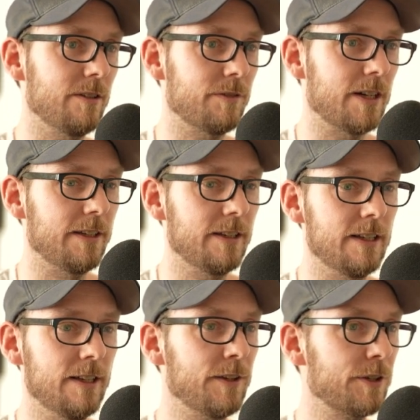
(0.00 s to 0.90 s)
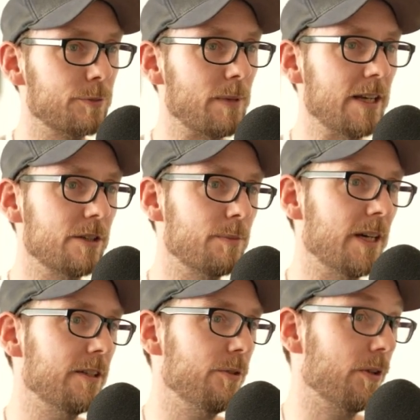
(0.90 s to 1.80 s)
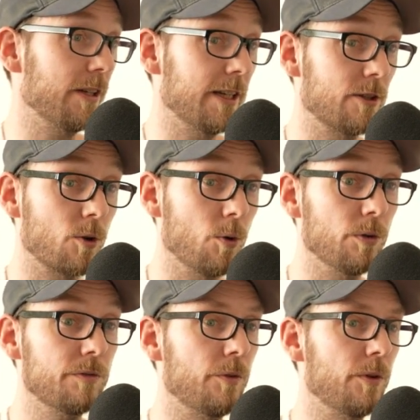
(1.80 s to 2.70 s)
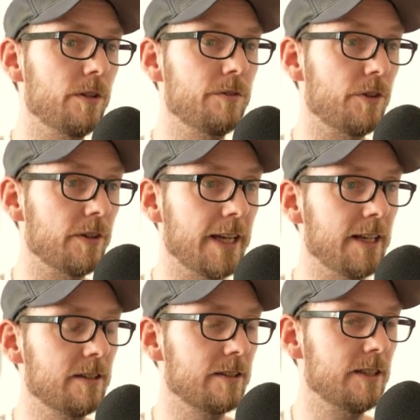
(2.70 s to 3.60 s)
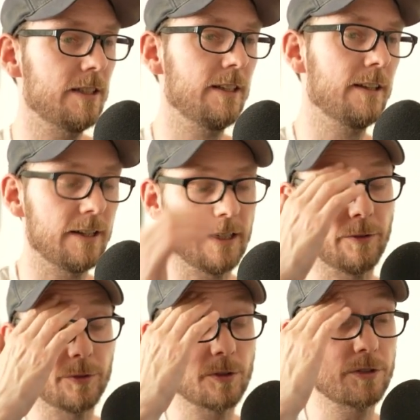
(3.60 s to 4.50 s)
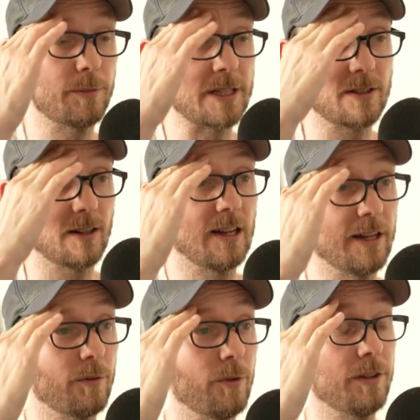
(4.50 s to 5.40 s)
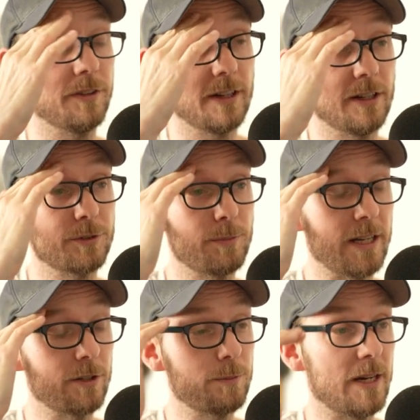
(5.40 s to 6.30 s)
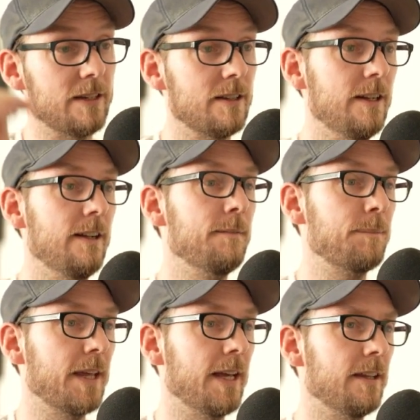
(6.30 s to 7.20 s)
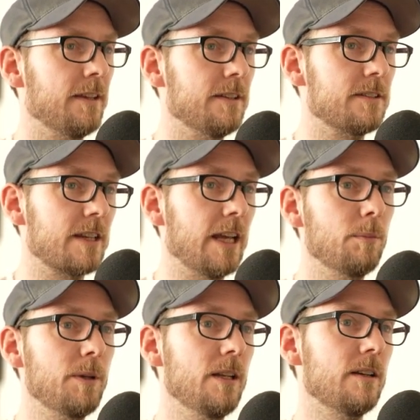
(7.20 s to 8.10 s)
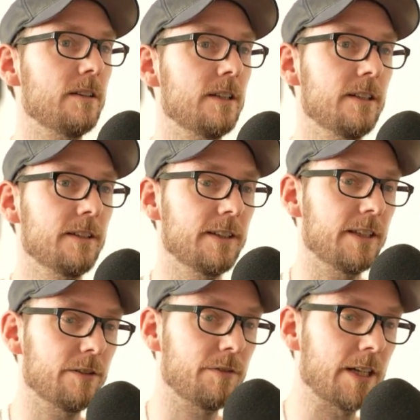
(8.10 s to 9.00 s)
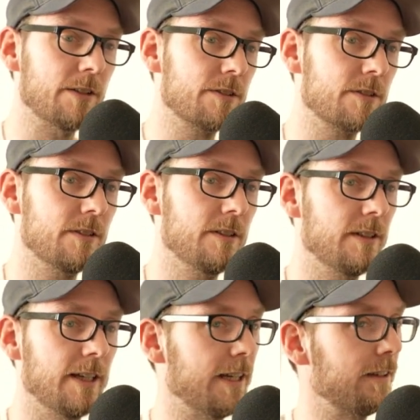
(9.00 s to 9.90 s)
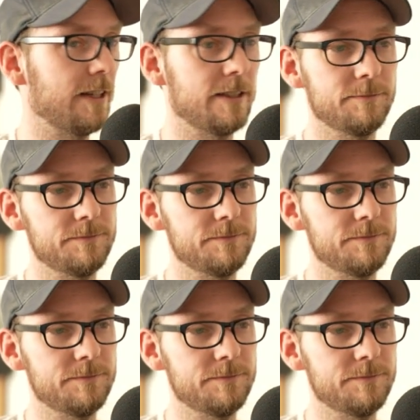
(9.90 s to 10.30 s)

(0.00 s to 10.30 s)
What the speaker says: fine. Spider's Bite, you can get the cold foil for €8. We saw Sebastian Kleiner run Spider's Bite and the Scale Peeler in the finals, and like